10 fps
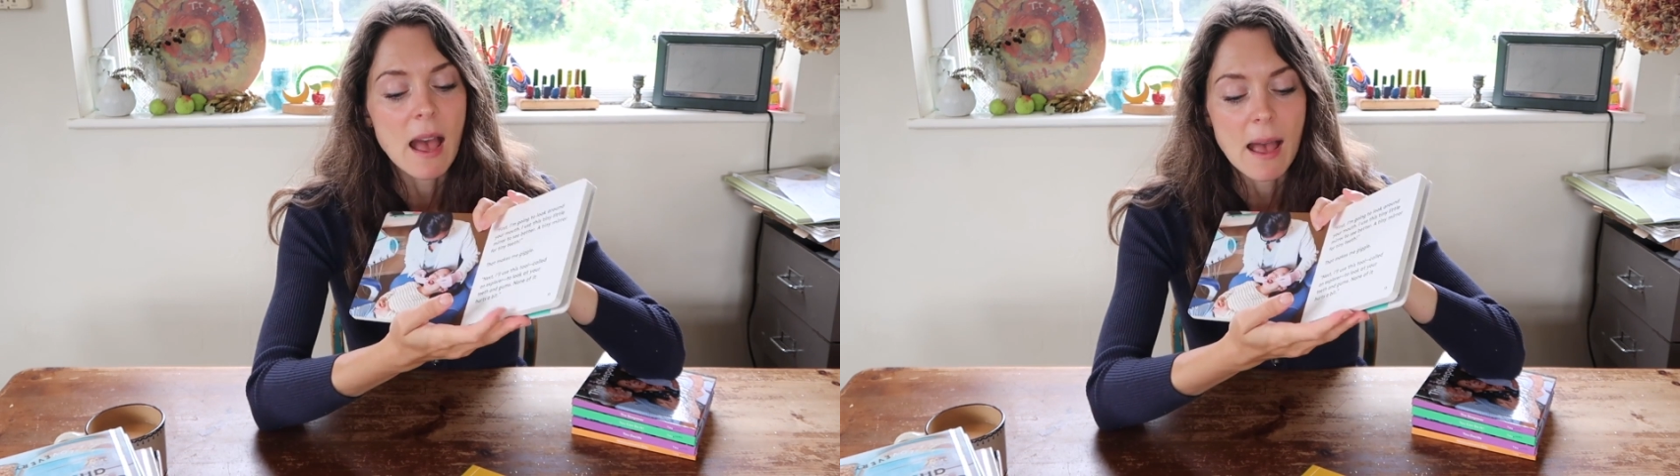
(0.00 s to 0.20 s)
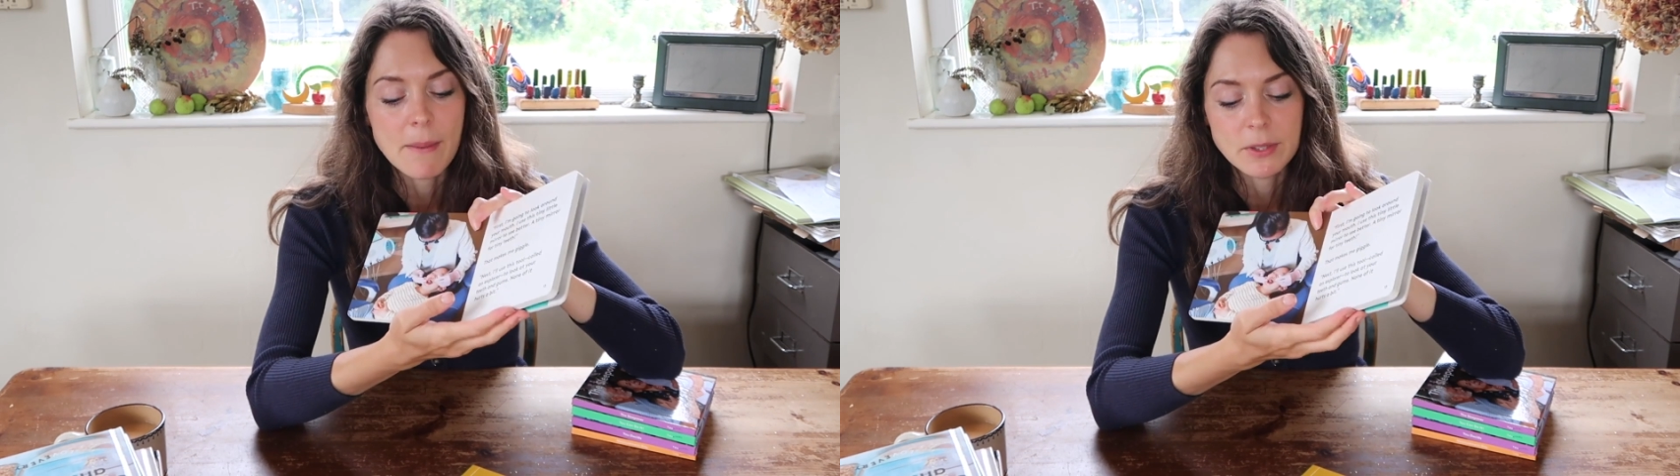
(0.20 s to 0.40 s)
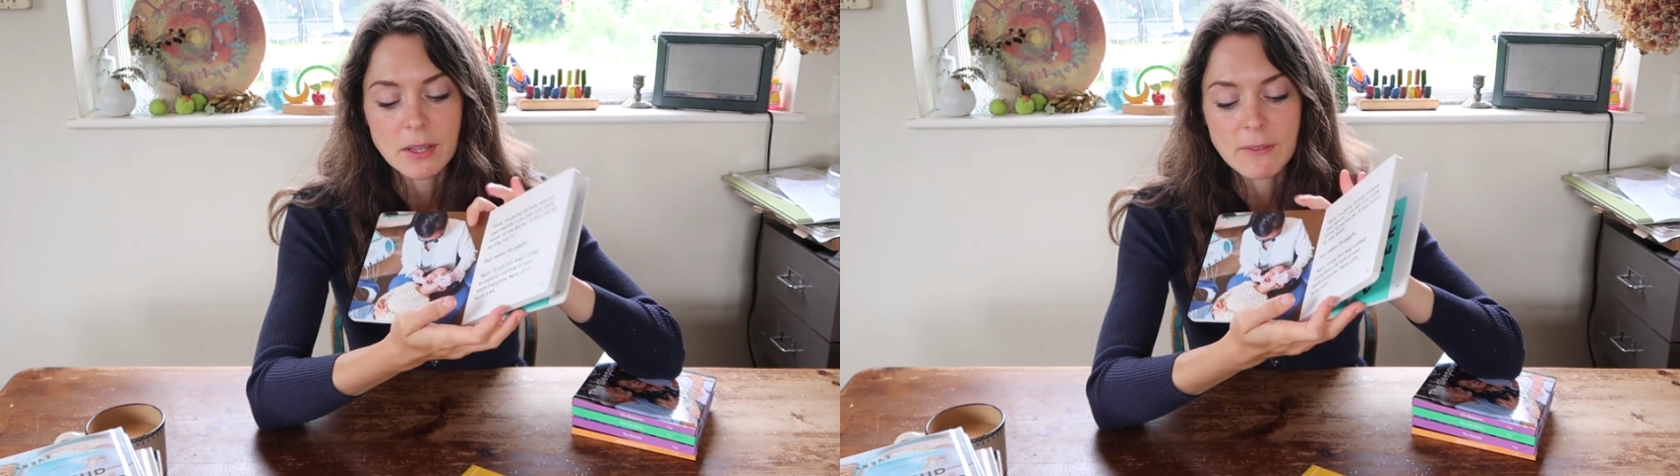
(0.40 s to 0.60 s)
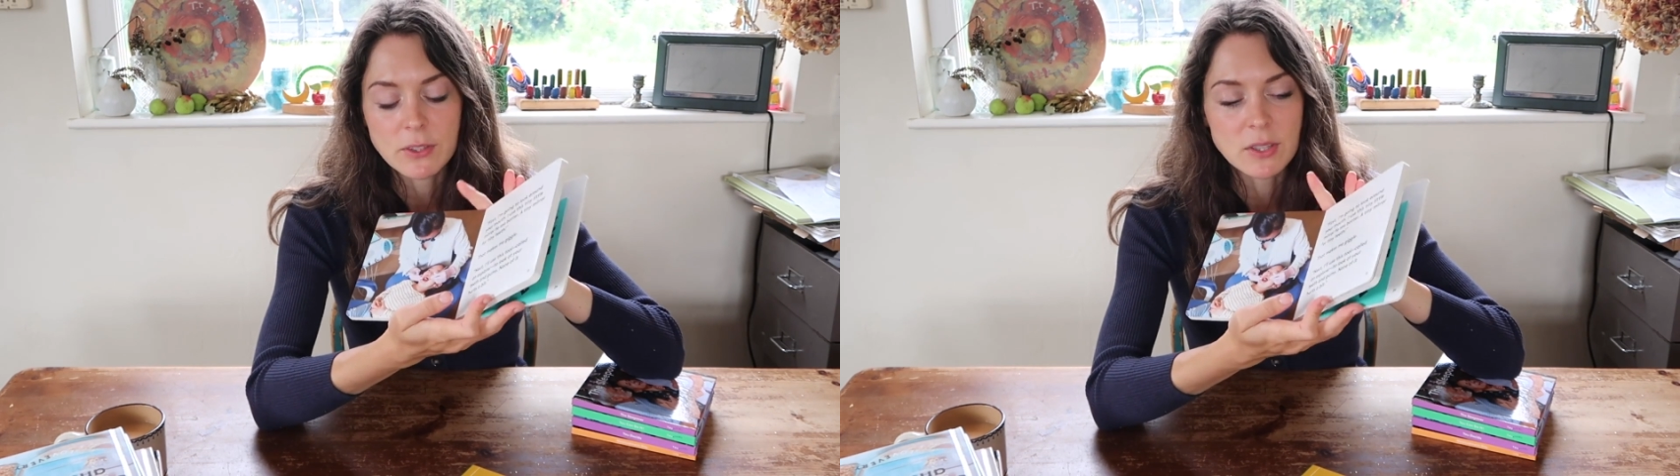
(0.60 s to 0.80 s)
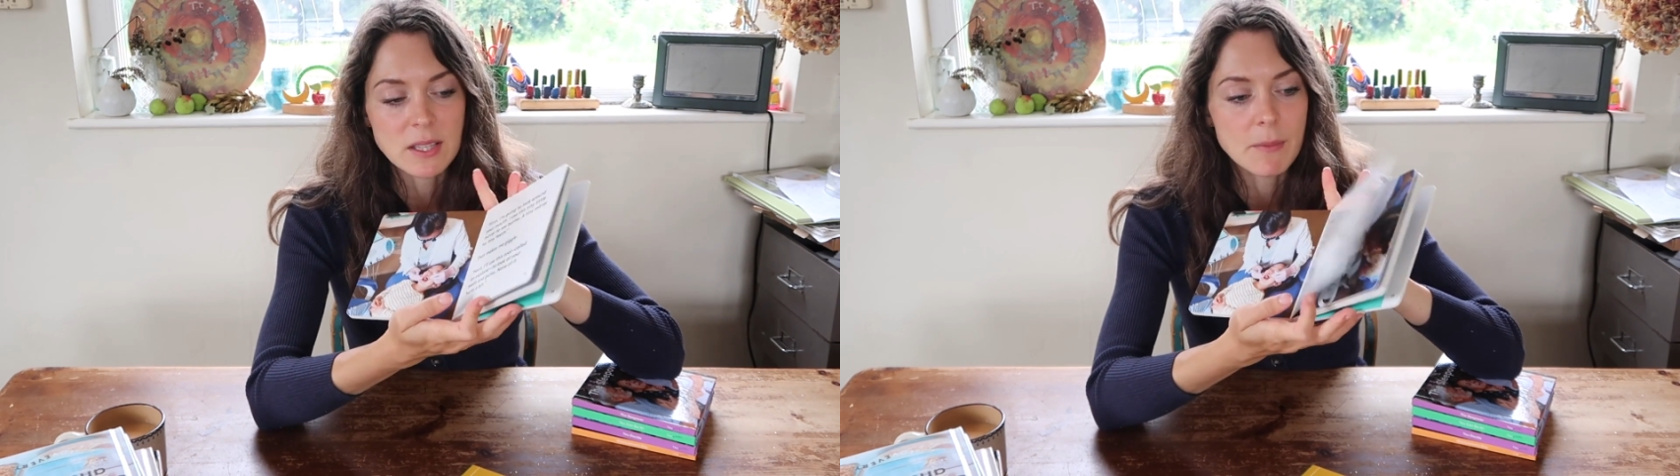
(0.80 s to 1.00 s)
So it
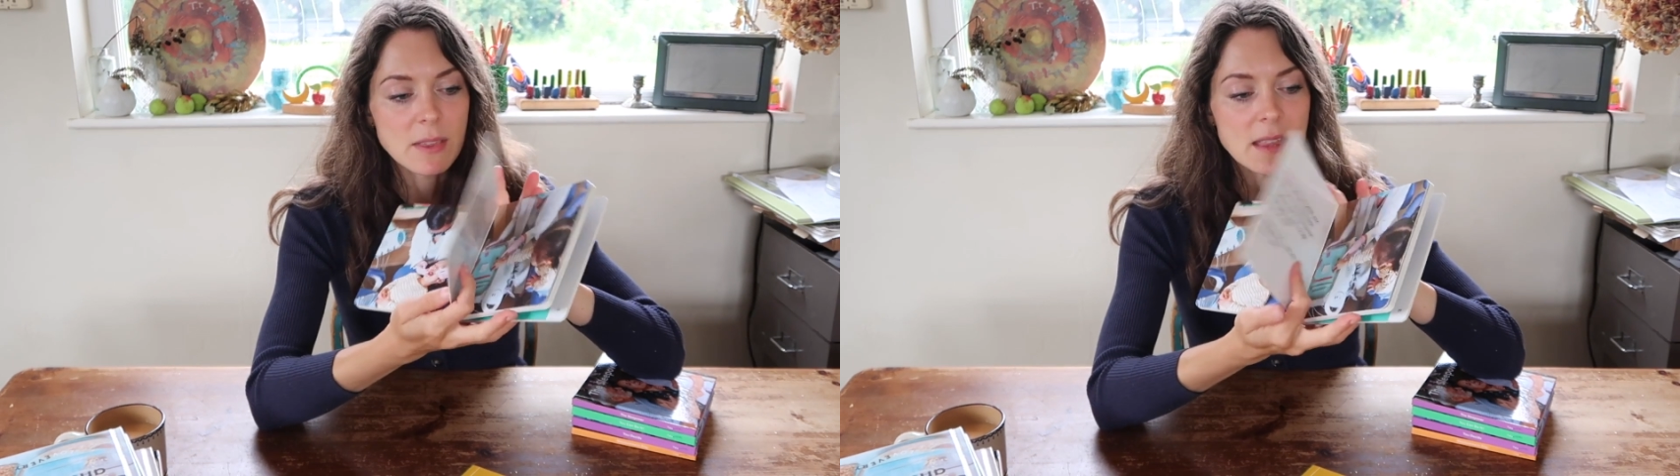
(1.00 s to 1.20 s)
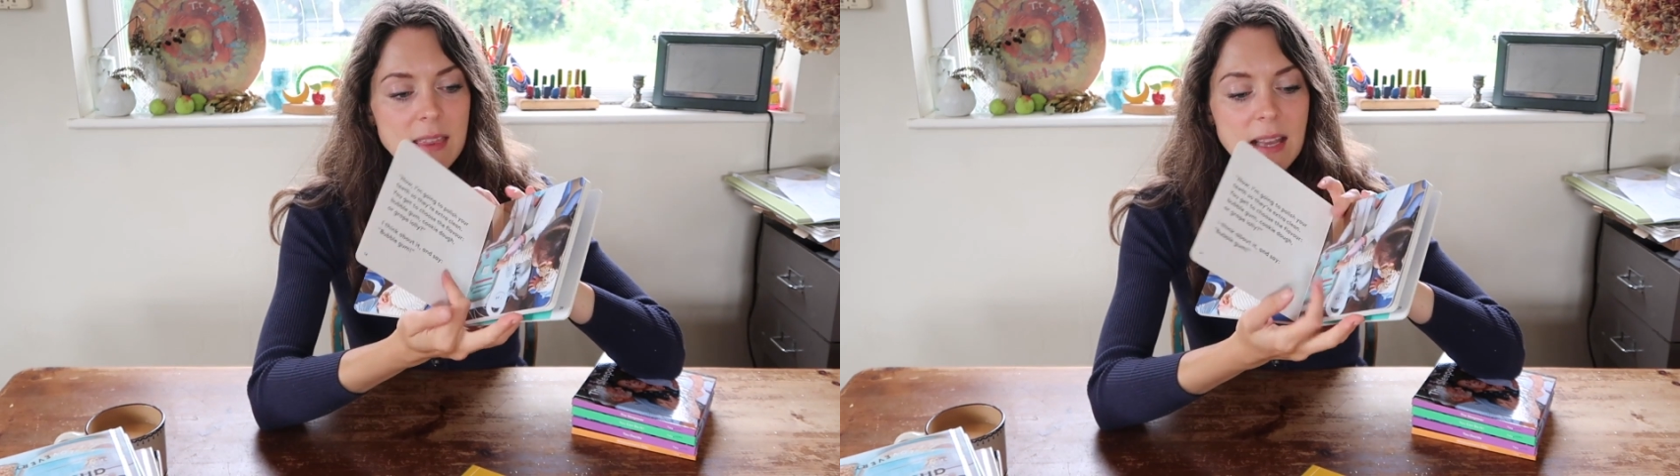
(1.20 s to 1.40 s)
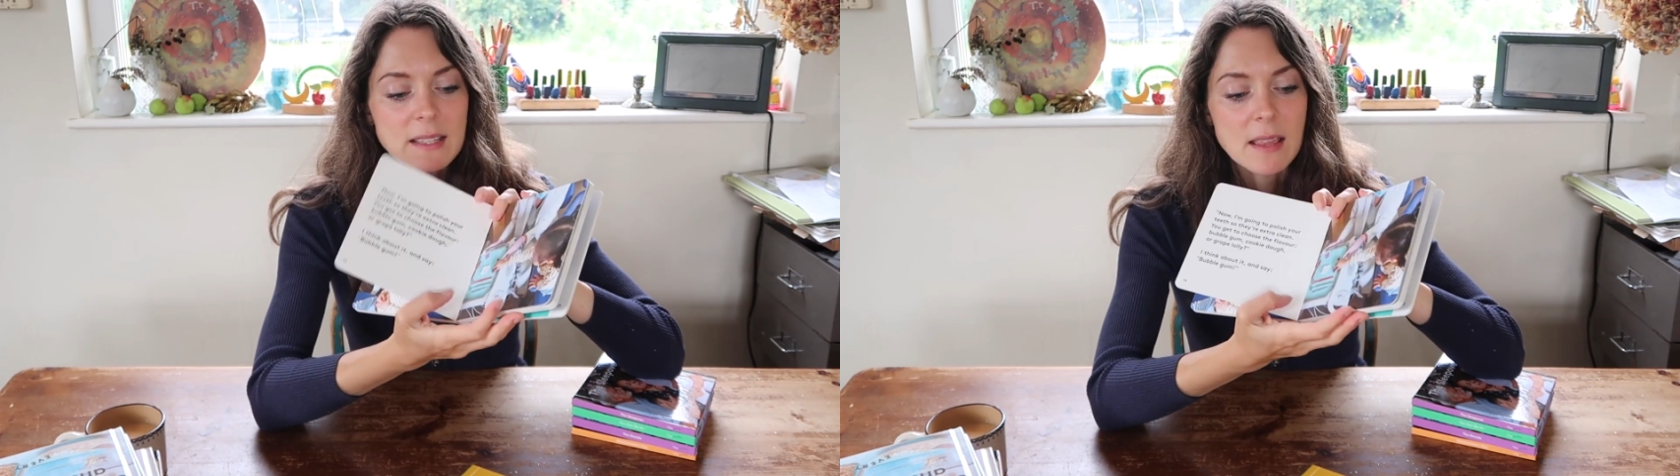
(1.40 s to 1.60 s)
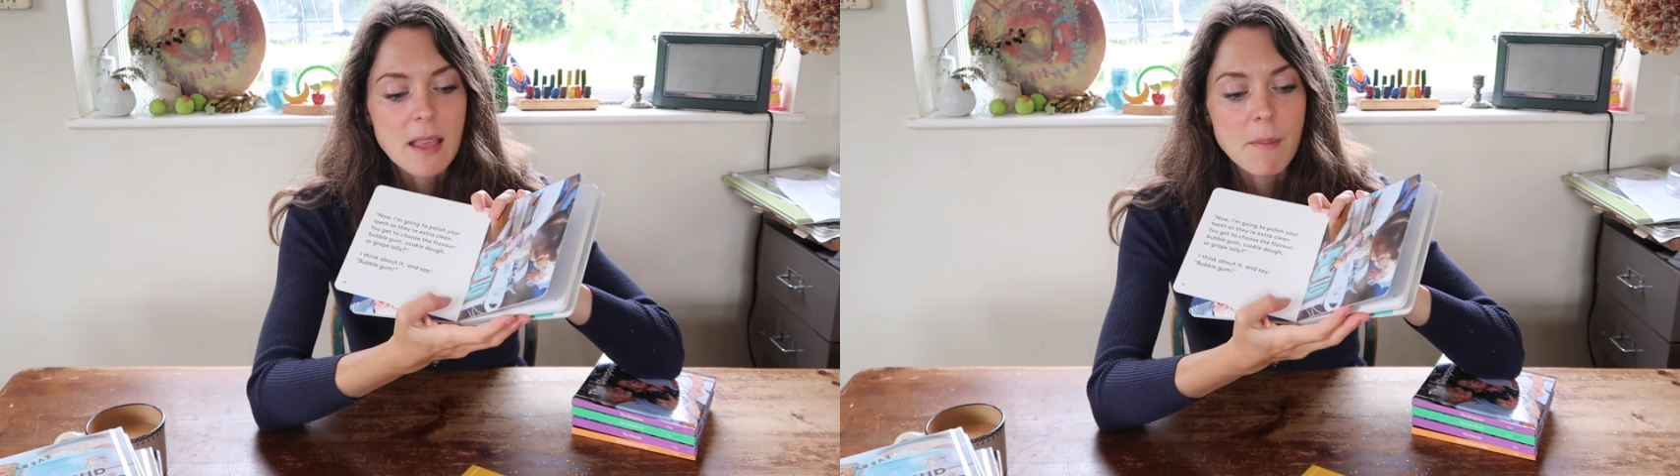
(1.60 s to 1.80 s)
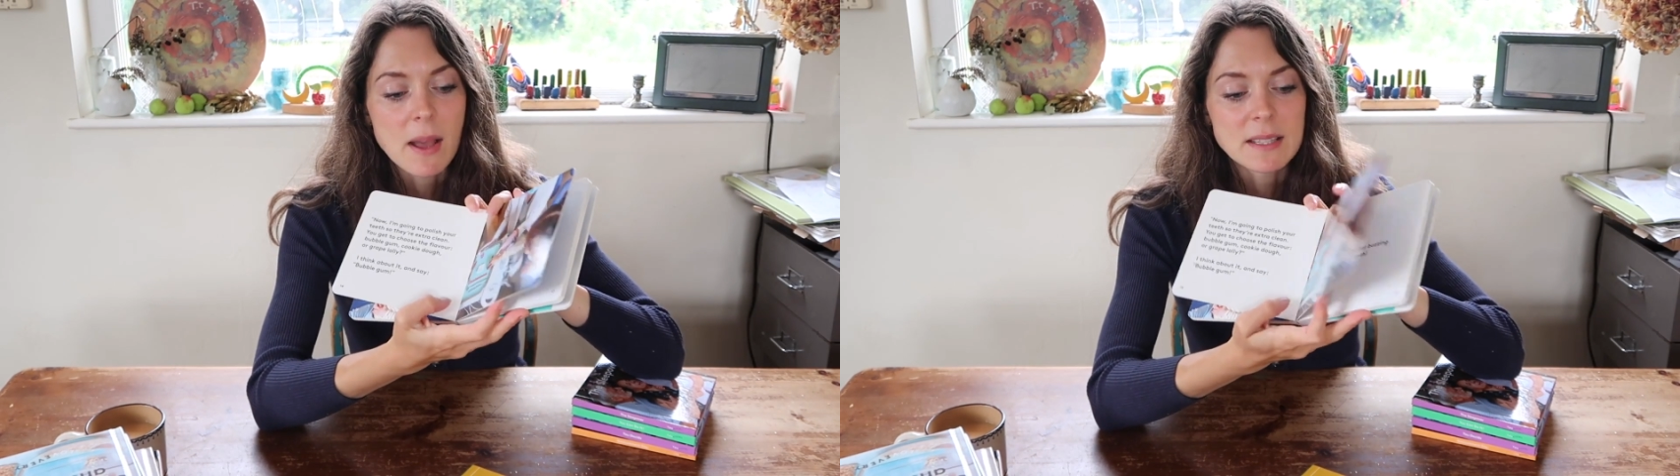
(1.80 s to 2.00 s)
gives you some of the things that
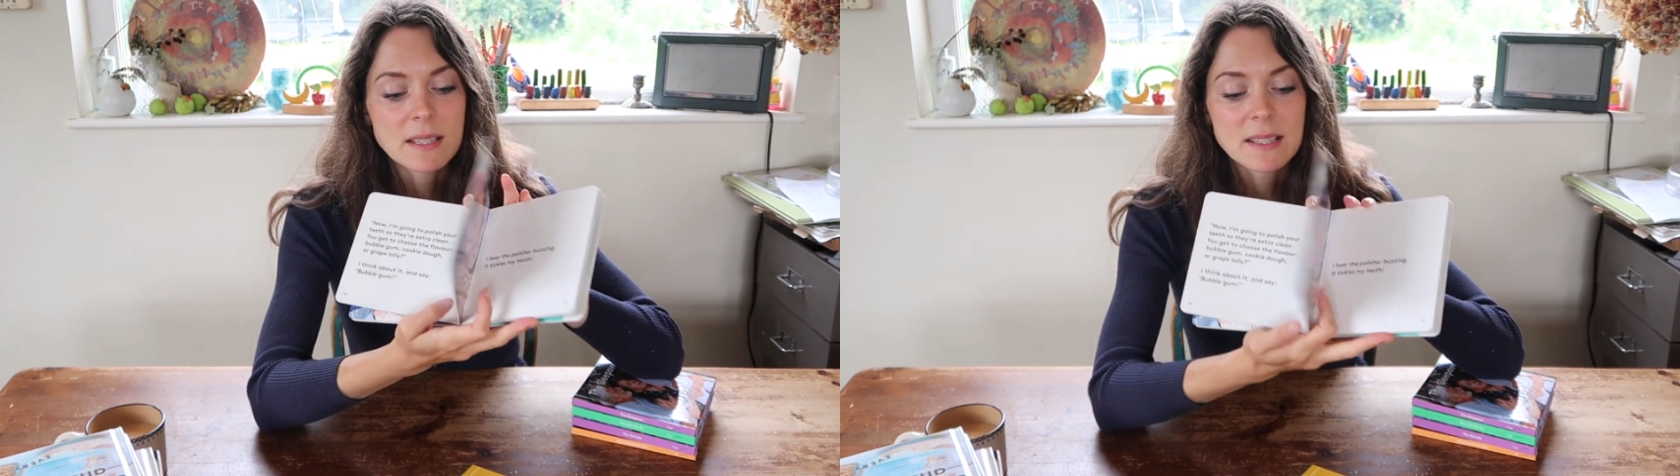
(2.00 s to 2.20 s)
they might